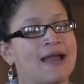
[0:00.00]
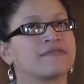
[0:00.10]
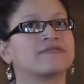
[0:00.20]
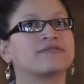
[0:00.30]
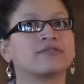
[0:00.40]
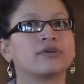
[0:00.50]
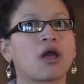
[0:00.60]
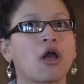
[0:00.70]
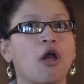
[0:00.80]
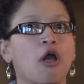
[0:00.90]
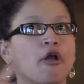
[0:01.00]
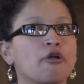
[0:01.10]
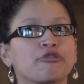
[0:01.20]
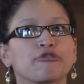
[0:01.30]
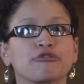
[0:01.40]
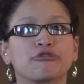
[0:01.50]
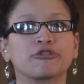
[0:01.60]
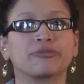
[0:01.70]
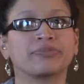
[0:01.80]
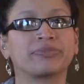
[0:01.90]
We also
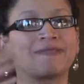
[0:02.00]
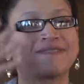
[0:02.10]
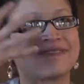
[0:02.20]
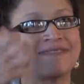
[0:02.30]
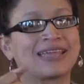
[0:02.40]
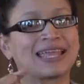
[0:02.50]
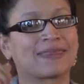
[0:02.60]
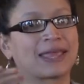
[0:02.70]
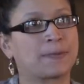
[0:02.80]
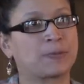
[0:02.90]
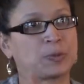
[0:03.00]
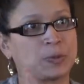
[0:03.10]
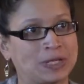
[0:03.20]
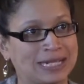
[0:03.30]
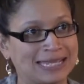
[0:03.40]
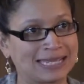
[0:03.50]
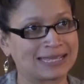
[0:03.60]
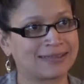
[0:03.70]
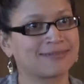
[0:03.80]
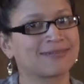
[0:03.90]
have a clergy member as well
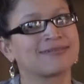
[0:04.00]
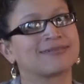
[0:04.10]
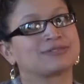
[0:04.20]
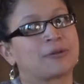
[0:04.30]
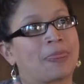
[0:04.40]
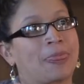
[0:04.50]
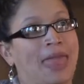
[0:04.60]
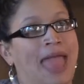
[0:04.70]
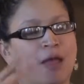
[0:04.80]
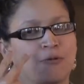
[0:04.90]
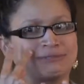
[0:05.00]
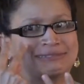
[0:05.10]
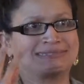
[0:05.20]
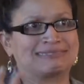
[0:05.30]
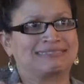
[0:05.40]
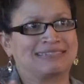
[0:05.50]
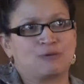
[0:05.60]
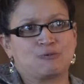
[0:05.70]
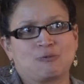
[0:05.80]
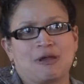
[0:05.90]
as individuals from the faith community.
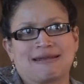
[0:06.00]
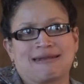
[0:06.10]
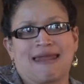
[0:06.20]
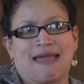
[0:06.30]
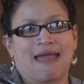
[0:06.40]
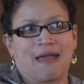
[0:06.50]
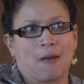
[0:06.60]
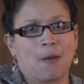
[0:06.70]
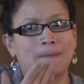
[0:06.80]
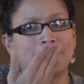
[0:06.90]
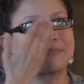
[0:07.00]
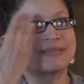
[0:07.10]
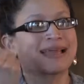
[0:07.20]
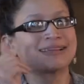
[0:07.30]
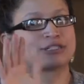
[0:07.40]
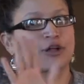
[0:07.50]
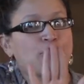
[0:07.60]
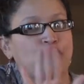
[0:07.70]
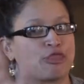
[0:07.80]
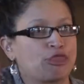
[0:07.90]
That's what we're seeing
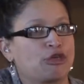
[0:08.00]
currently.